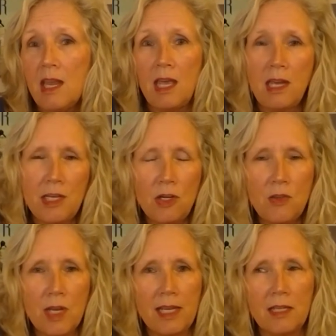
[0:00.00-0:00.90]
And I knew
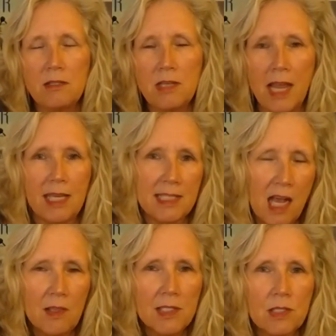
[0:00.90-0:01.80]
that I could
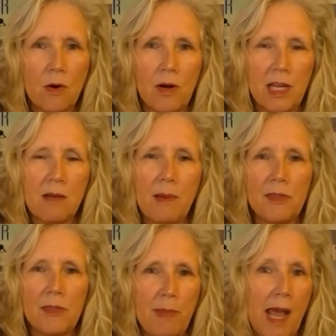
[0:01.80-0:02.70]
tell a story
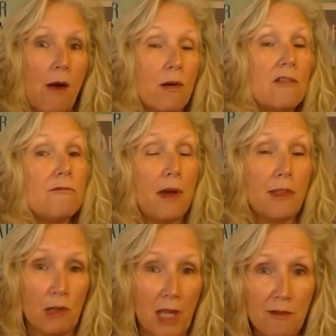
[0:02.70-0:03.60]
about the power of
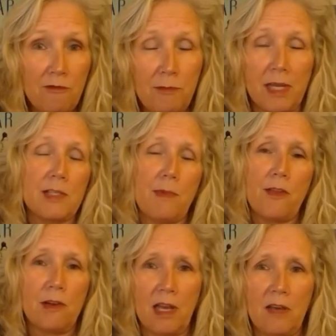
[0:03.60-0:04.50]
mother love, because
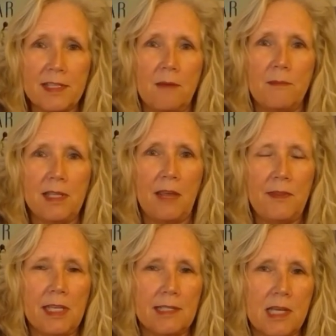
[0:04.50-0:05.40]
mother love is something that I
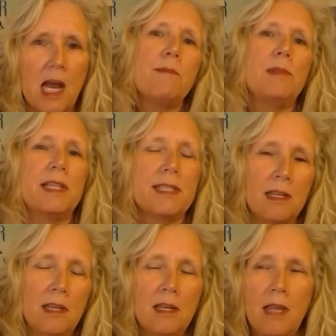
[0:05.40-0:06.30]
think is timeless,
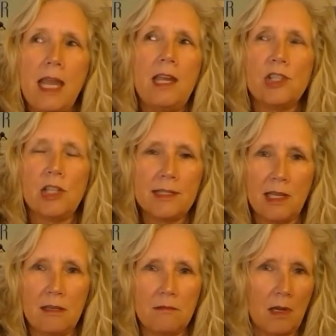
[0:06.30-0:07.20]
ageless,
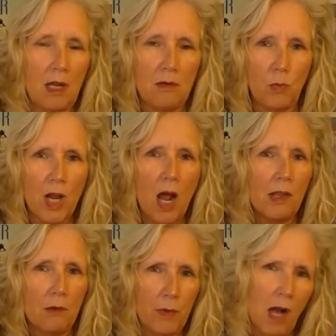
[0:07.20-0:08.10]
and we
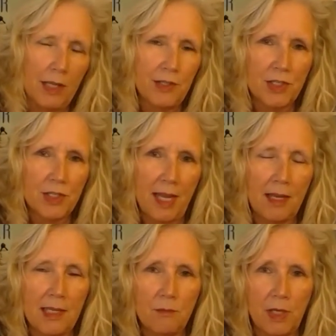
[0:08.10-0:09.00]
all
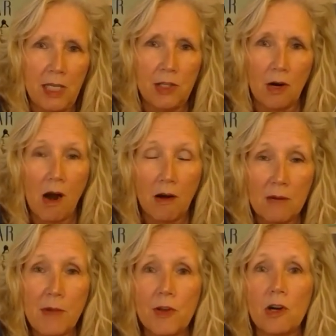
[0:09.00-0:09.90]
understand it. We either are
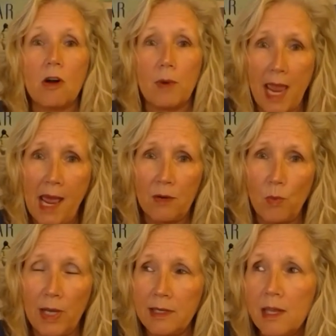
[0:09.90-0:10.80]
a mother or we had
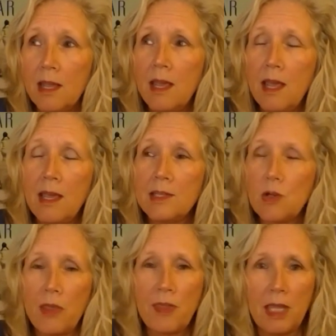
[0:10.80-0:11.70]
one.
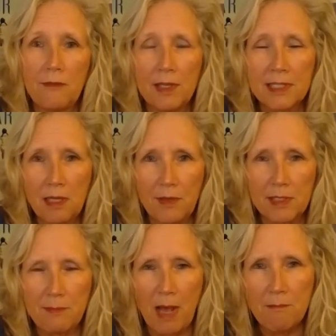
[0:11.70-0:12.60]
So I thought if
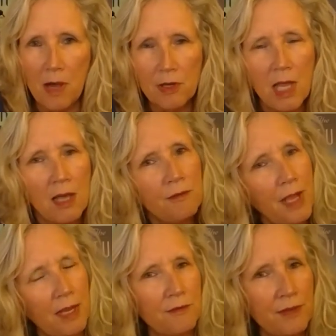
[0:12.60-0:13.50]
it's about mother love
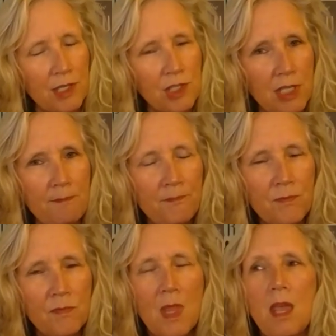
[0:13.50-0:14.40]
and friendship
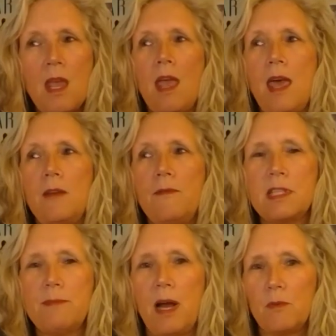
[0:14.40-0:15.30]
And if it's
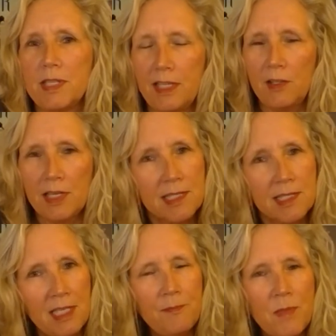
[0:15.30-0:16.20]
about
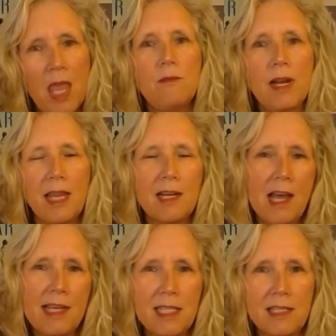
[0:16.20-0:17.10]
resiliency and
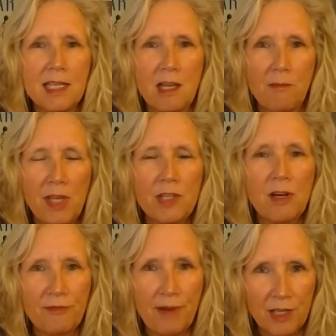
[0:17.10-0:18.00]
recognizing that some things
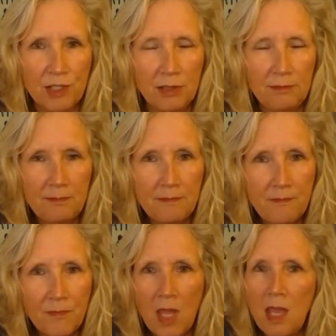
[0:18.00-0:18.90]
are fragile,
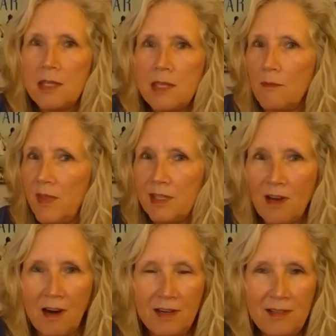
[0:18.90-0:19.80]
some things
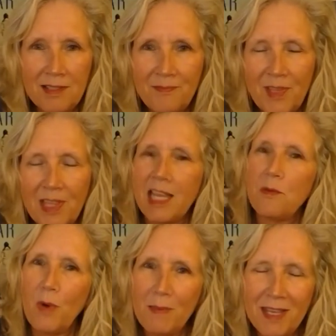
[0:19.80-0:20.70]
aren't. Like
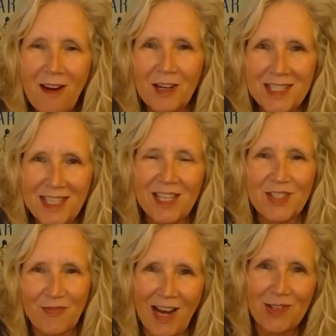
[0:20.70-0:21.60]
women are seen as
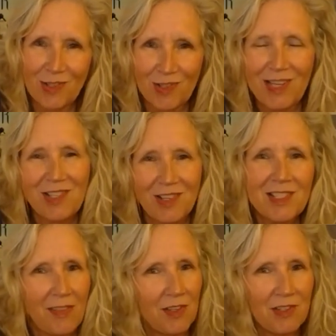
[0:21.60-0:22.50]
fragile
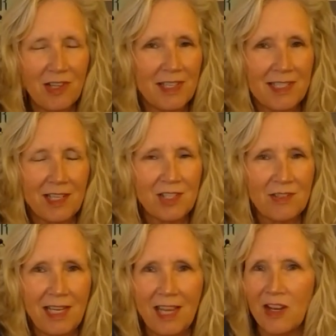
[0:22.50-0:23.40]
creatures at the turn of the
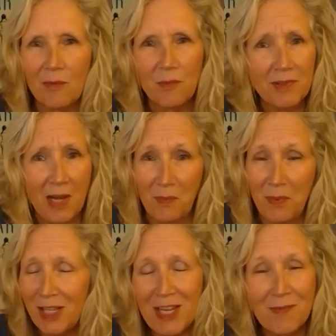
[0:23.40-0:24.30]
century, and they
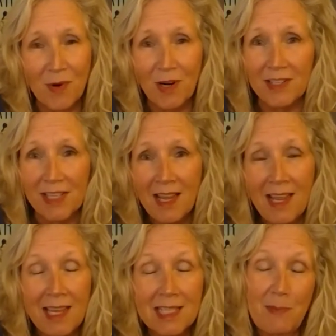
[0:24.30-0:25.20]
really weren't,
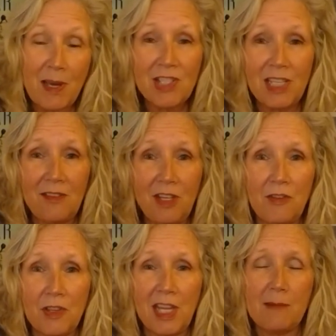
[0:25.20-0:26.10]
especially if
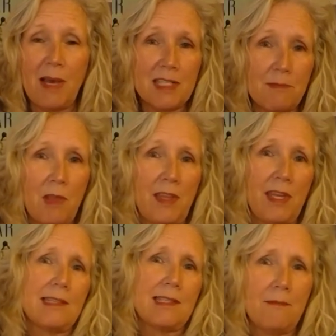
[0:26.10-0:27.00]
you think about some of the
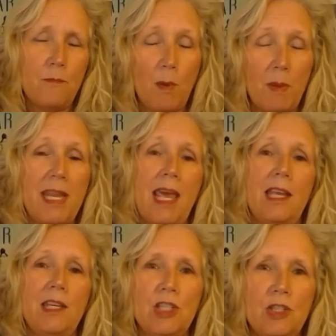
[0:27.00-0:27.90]
things that women
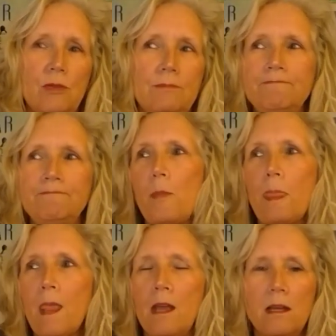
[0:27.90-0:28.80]
had to
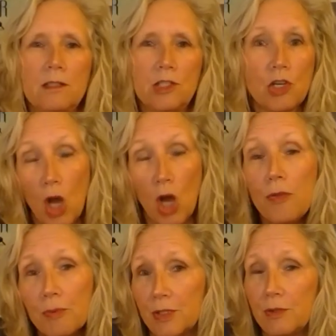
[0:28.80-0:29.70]
go
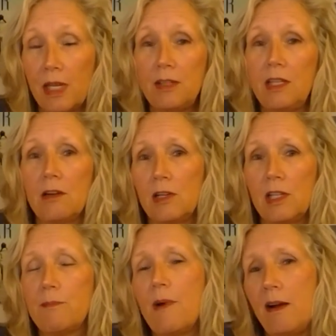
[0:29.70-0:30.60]
through in the
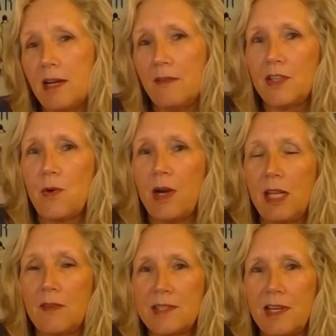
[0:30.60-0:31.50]
early part of the
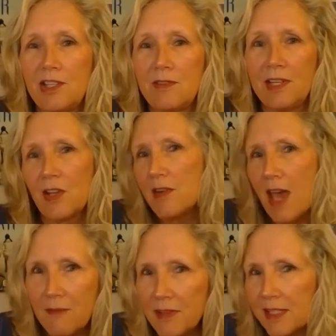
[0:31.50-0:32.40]
20th century. So
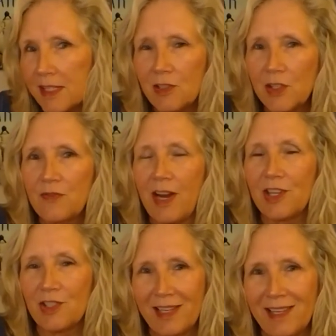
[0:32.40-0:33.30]
not everything that looks
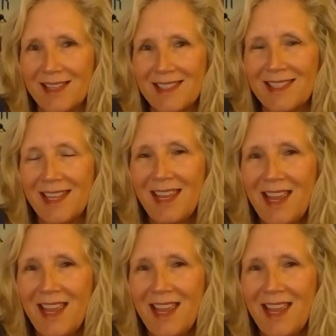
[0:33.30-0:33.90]
fragile is.